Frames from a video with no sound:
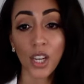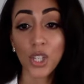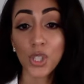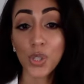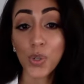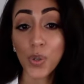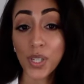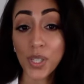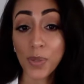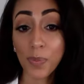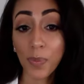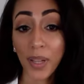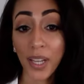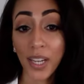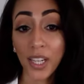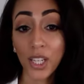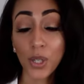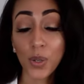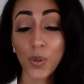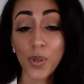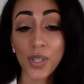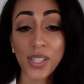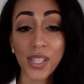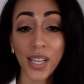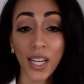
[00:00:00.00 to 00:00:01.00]
To explain
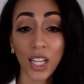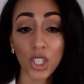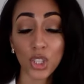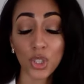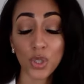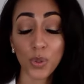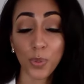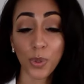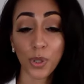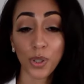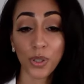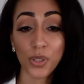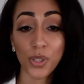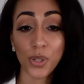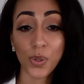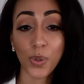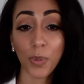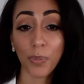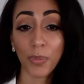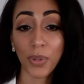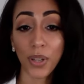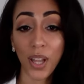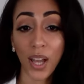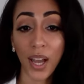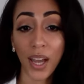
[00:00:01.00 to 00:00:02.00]
who is eligible to
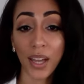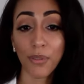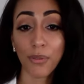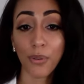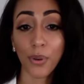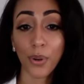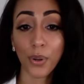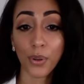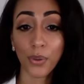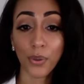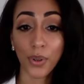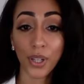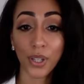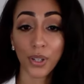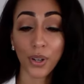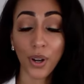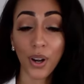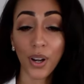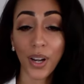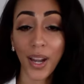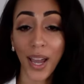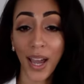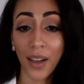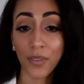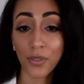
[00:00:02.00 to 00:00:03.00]
apply for a green
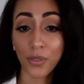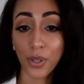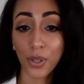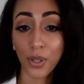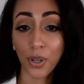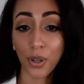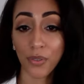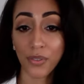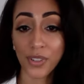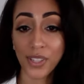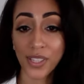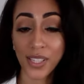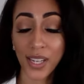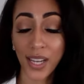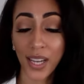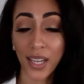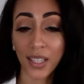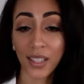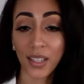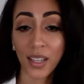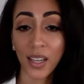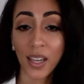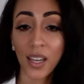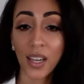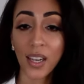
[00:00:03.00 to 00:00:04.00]
card after an
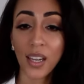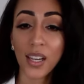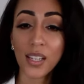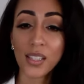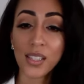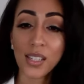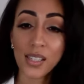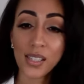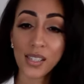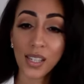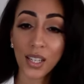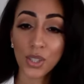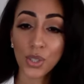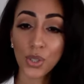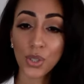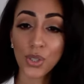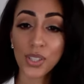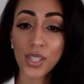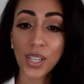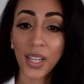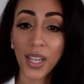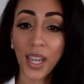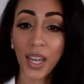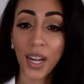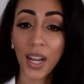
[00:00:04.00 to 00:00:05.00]
overstay, it's essential
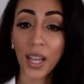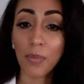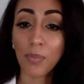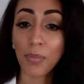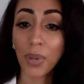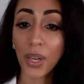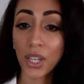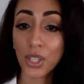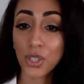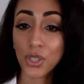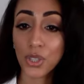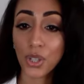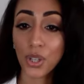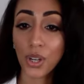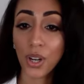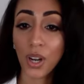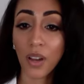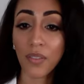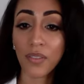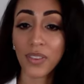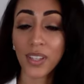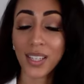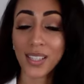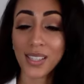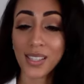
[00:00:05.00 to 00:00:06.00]
to get a picture
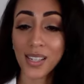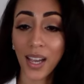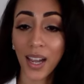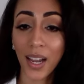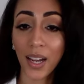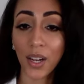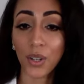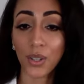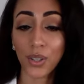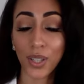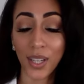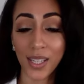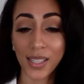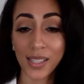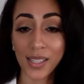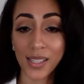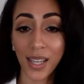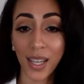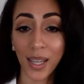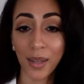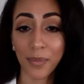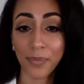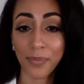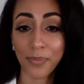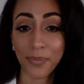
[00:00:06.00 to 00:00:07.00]
of the entire landscape.